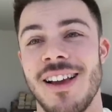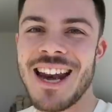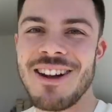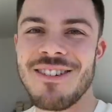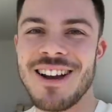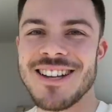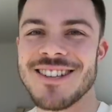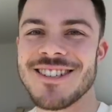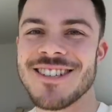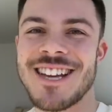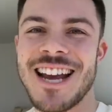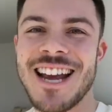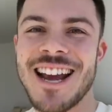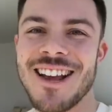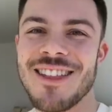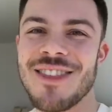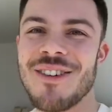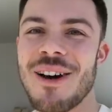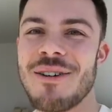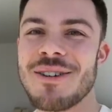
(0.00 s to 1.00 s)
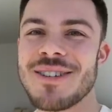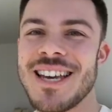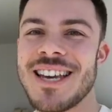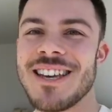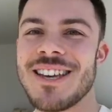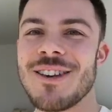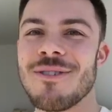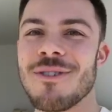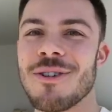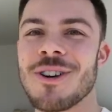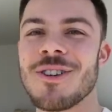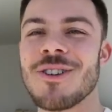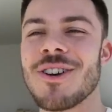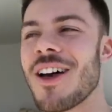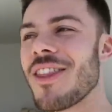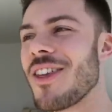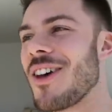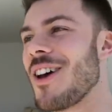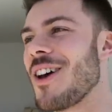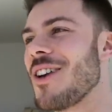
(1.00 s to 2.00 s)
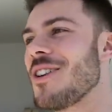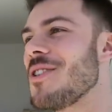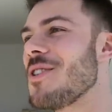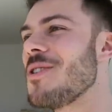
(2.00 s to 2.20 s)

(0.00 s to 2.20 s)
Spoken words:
Anyways, today I thought I would take you on another